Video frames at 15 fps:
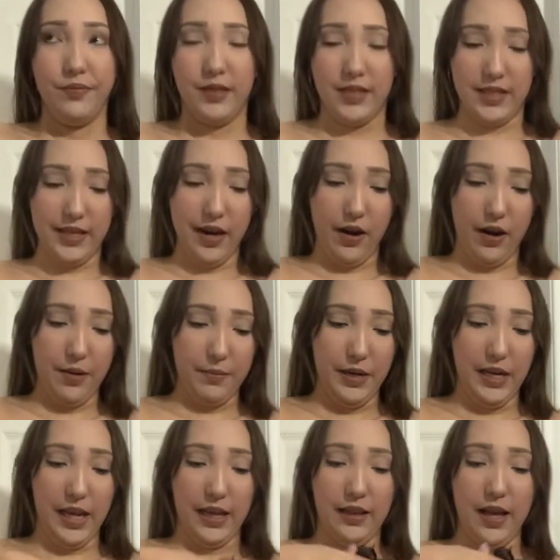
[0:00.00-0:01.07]
stare at me
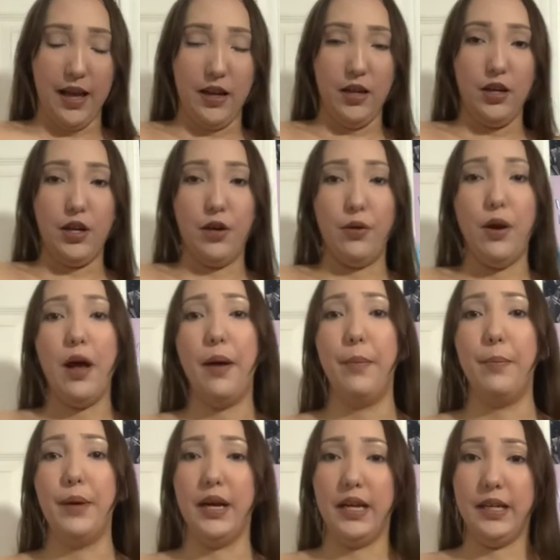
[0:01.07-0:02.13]
like that, you know?
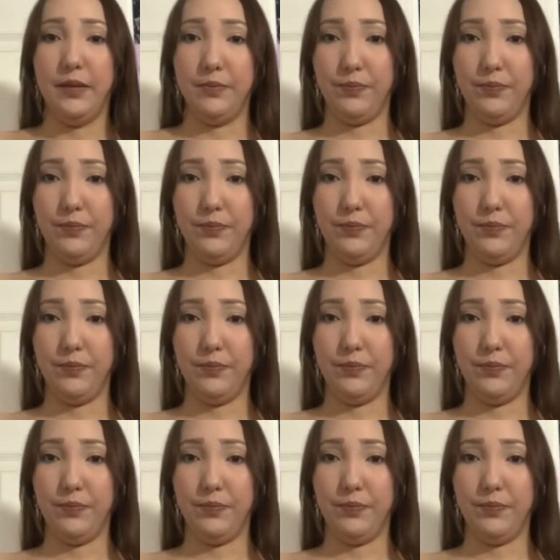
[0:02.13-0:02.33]
But